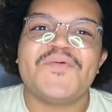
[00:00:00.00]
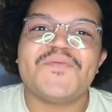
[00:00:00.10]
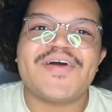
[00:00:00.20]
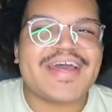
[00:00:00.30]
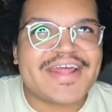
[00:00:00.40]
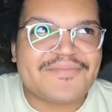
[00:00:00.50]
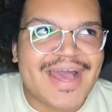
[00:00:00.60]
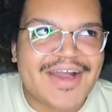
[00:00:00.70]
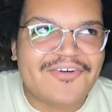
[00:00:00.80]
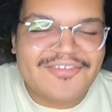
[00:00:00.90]
What am
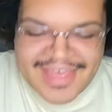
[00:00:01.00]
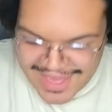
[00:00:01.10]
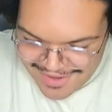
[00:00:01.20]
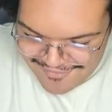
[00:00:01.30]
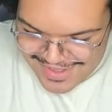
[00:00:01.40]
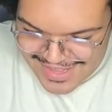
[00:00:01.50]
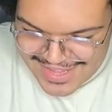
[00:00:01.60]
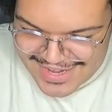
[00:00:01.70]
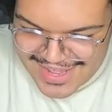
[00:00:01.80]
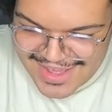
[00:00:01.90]
I gonna carry
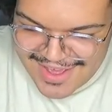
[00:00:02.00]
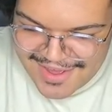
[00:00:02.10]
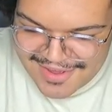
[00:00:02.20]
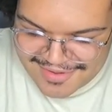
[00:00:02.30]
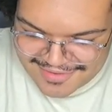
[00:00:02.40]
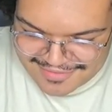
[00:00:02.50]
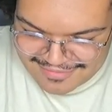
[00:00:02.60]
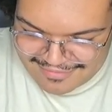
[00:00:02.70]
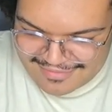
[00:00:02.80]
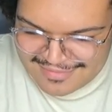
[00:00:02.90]
in
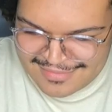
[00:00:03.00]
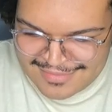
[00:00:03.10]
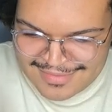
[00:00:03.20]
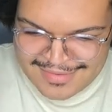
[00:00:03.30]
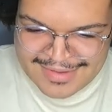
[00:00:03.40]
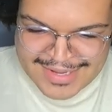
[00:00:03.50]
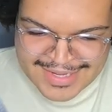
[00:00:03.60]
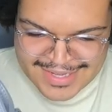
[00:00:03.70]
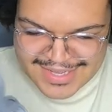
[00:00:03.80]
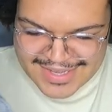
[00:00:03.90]
here?
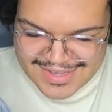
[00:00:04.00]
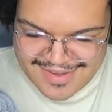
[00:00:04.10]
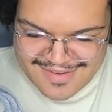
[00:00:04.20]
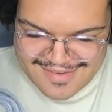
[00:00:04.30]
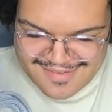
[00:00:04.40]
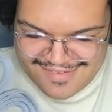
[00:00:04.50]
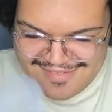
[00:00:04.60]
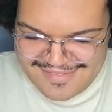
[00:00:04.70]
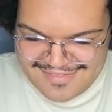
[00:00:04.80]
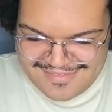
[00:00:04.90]

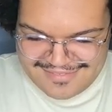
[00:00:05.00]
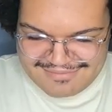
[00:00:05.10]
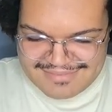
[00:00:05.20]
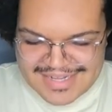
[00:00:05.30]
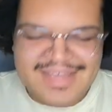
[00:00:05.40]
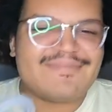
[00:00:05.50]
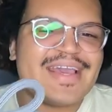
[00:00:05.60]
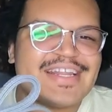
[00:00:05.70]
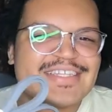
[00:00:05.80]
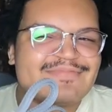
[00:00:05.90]
Girl, did they
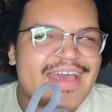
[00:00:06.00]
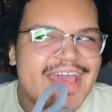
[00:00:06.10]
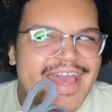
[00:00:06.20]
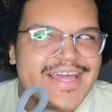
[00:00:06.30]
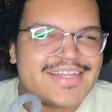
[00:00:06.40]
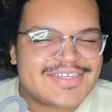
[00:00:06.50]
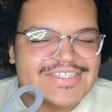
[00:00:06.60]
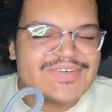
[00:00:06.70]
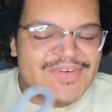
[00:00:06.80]
make this bag a little